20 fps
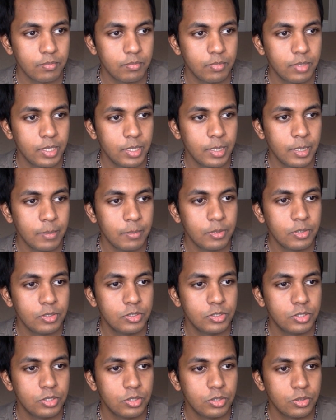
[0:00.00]
be able
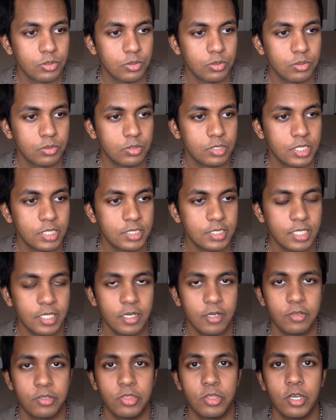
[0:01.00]
to dictate
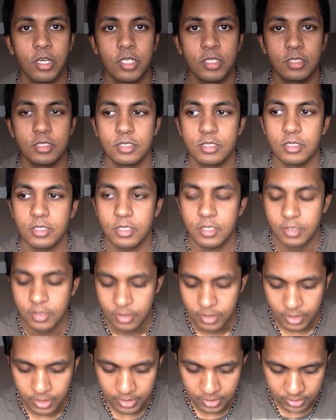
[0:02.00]
our thoughts,
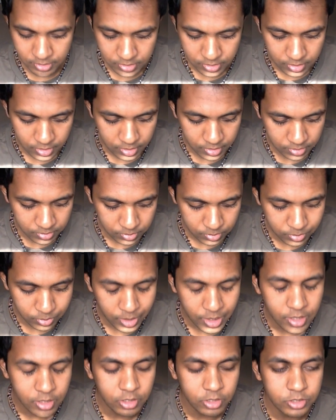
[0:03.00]
and
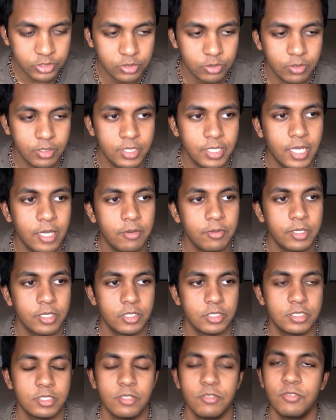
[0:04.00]
while also allowing
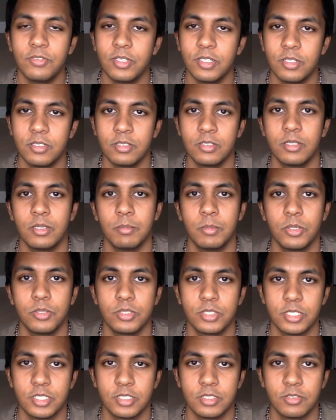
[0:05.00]
us to feel
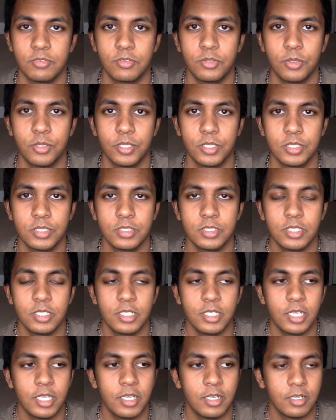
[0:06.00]
emotions, of course,
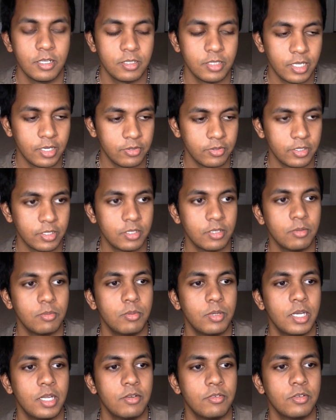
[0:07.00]
and allowing
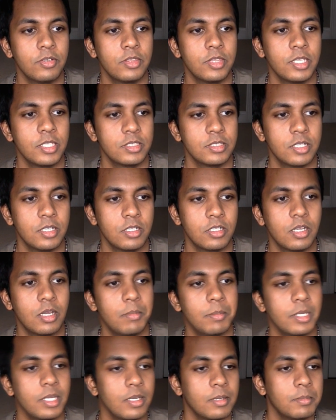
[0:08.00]
whatever things that are
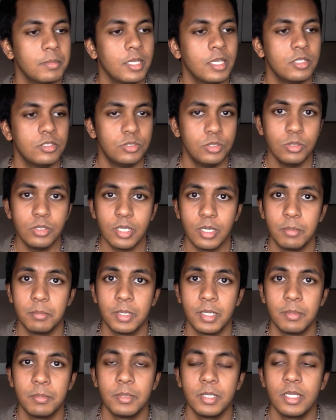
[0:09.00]
coming up to
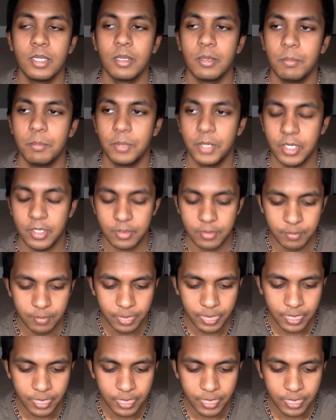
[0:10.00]
come up. But